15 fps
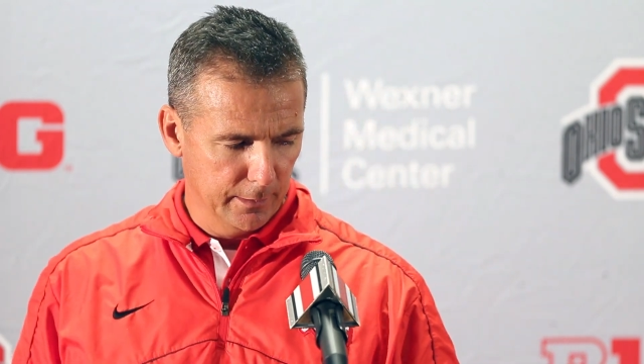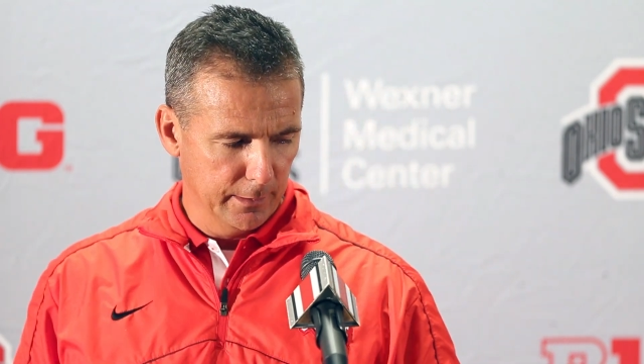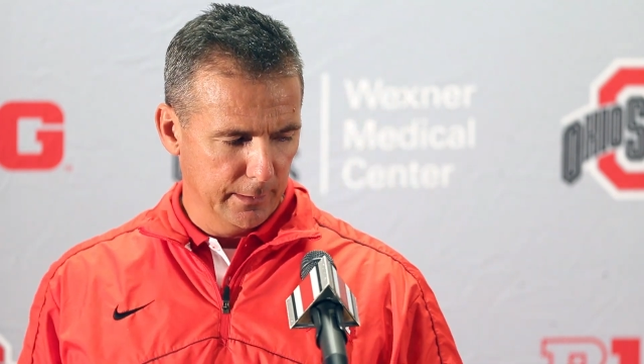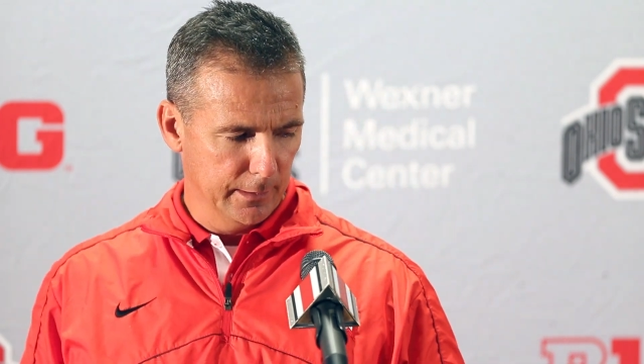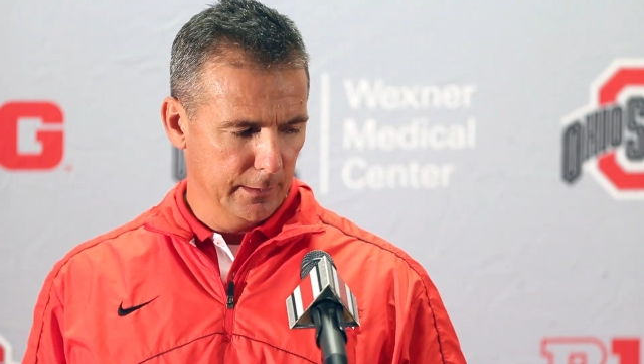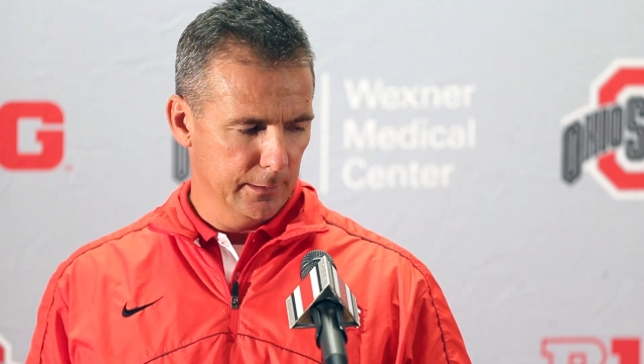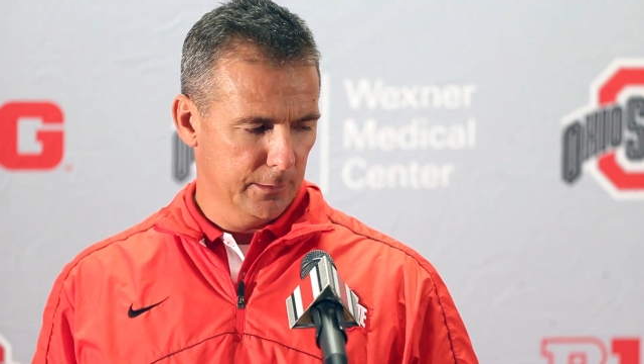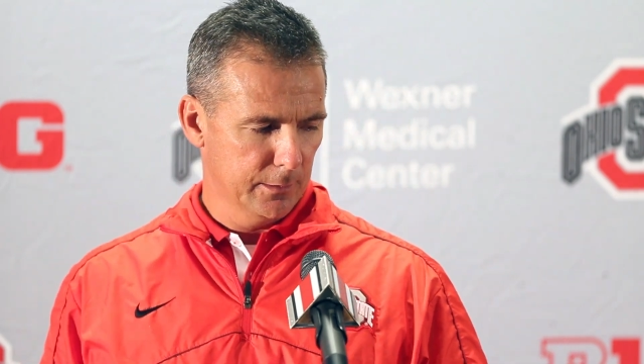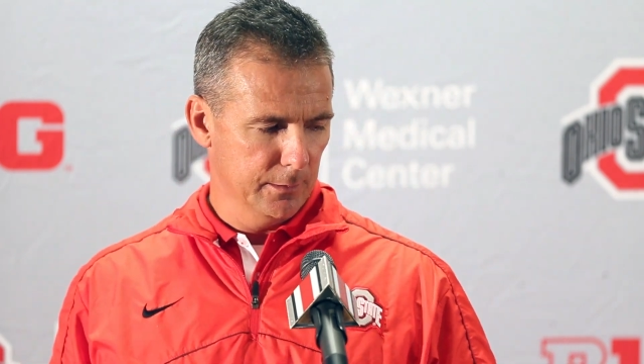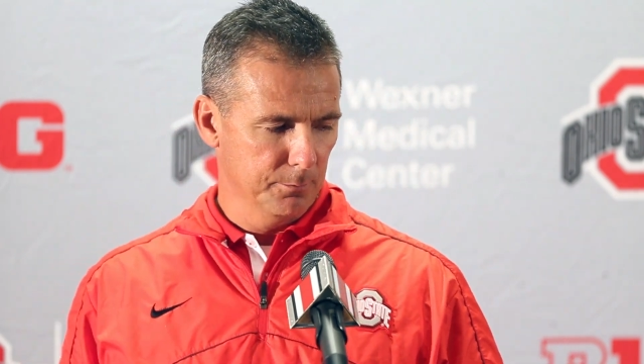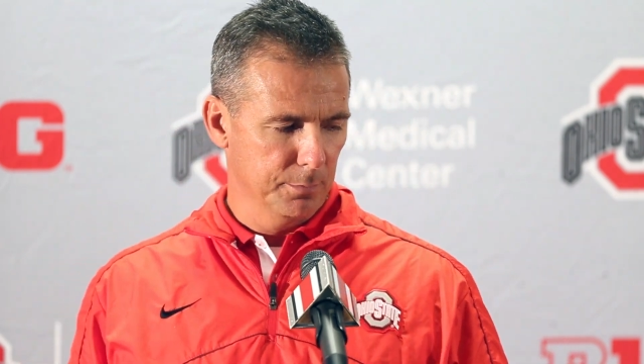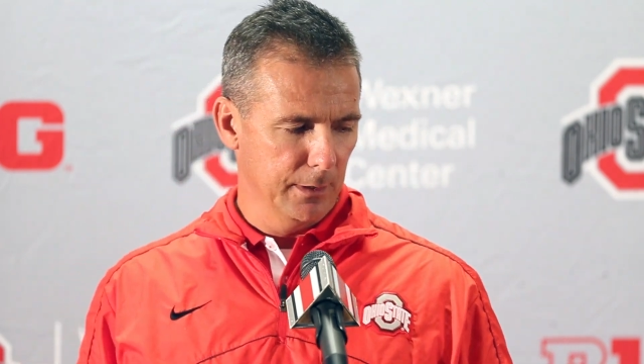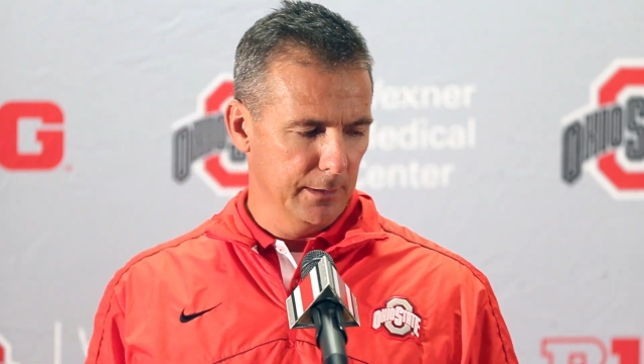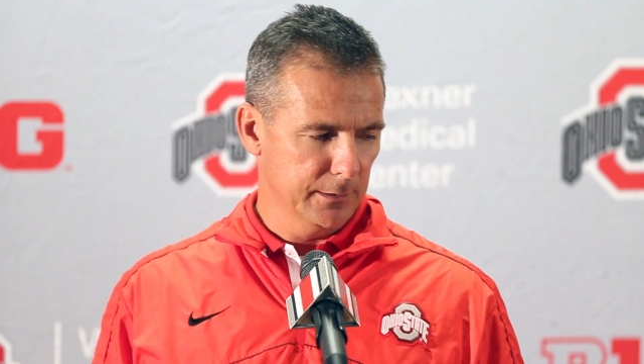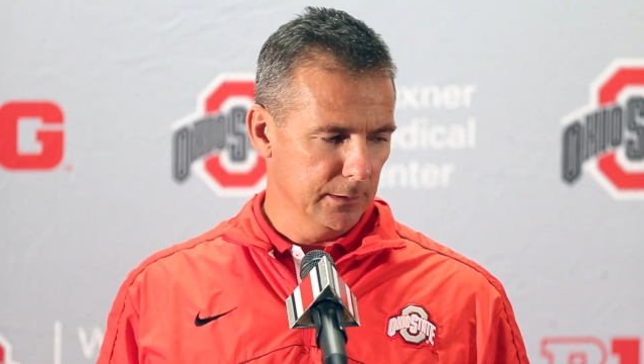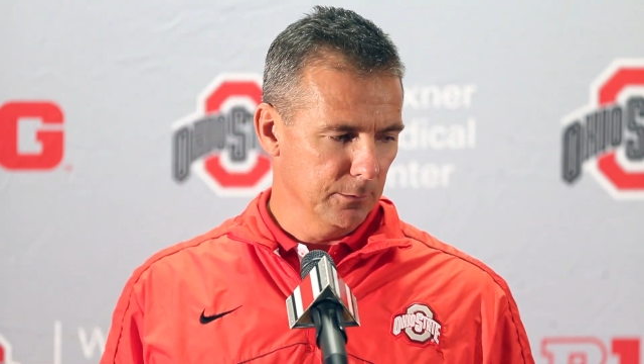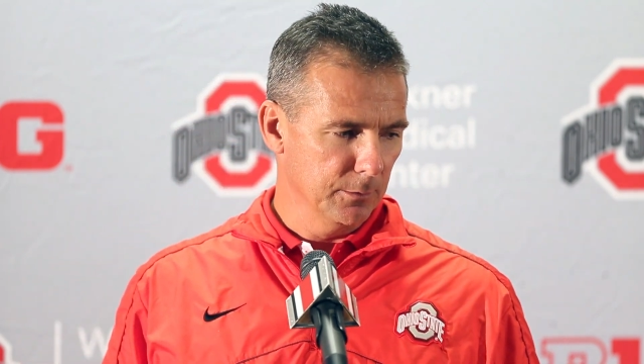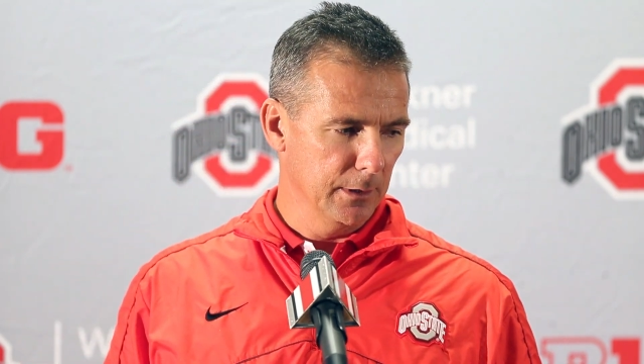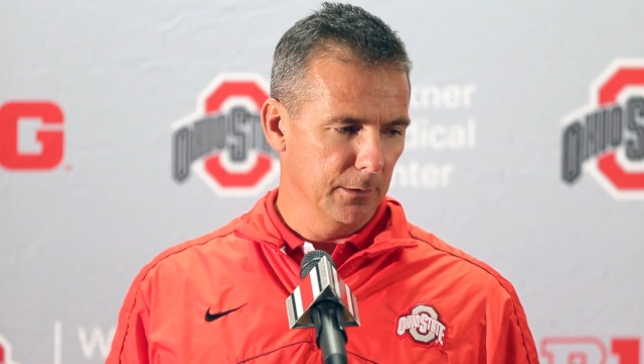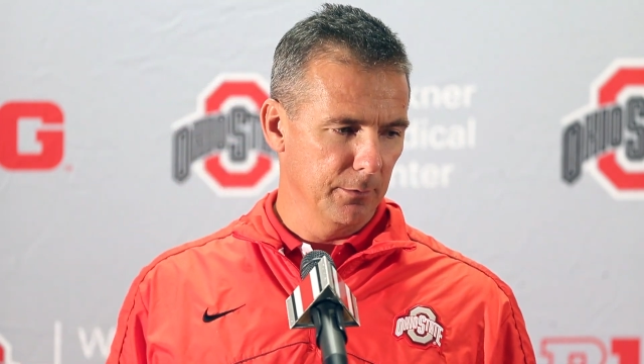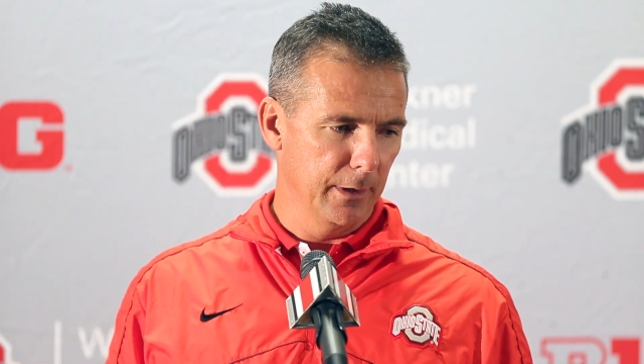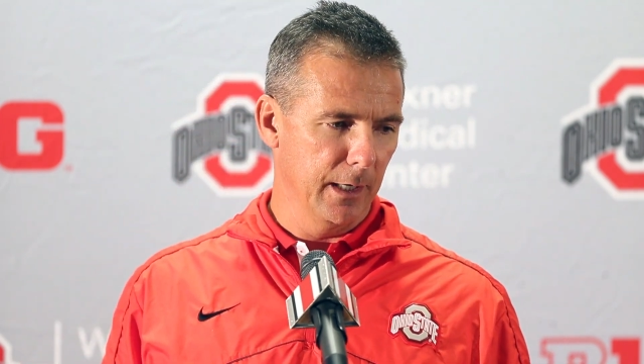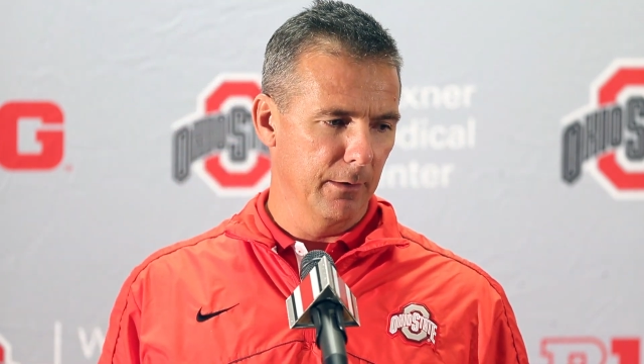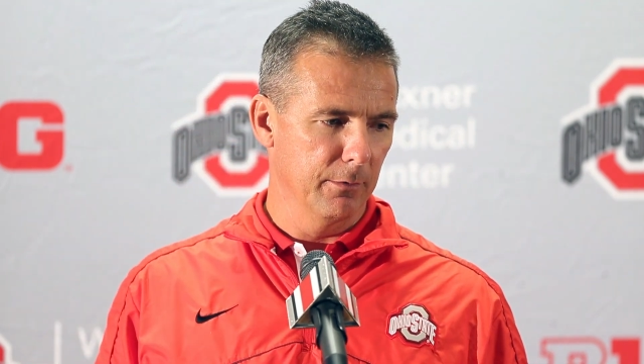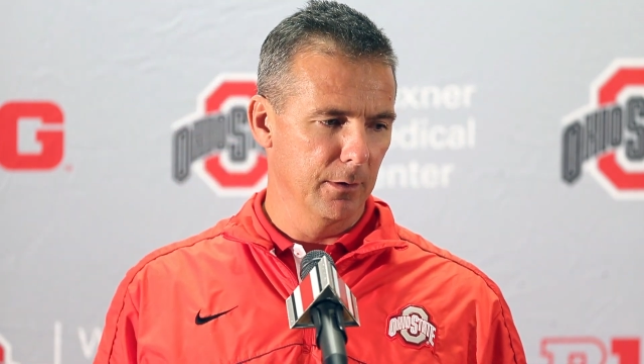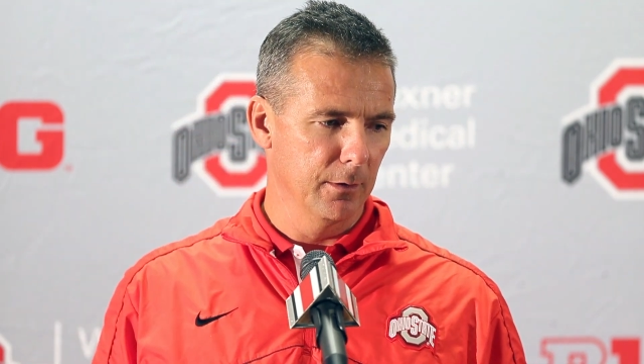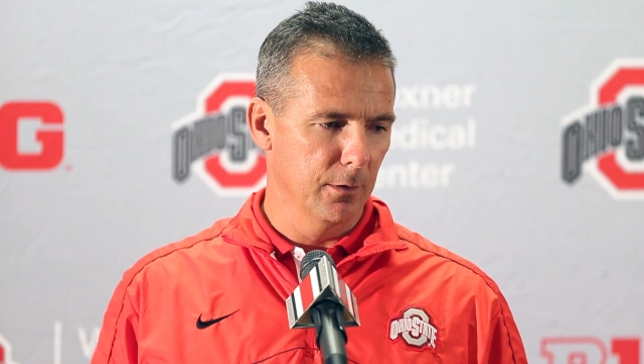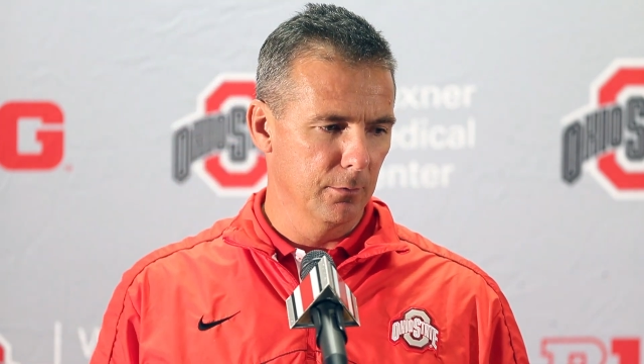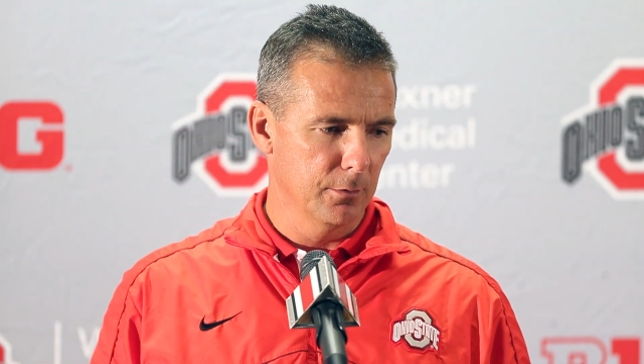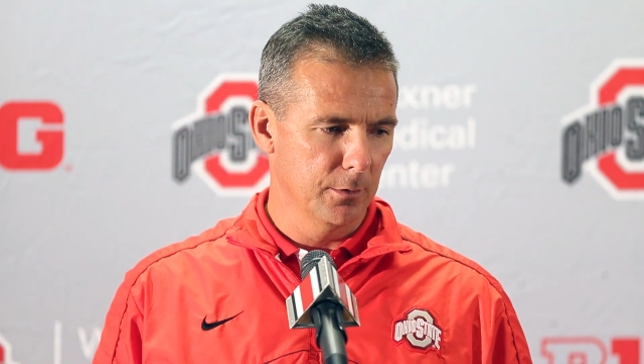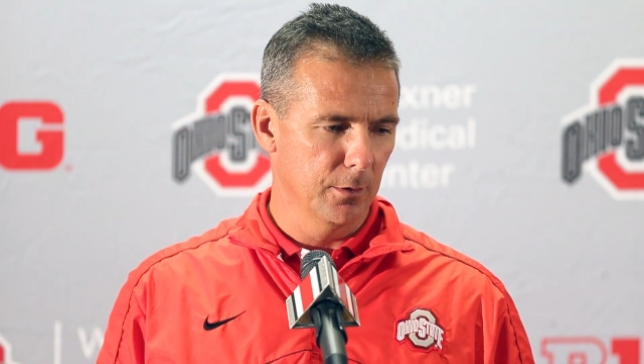and, and it's a blessing whenever you have a no,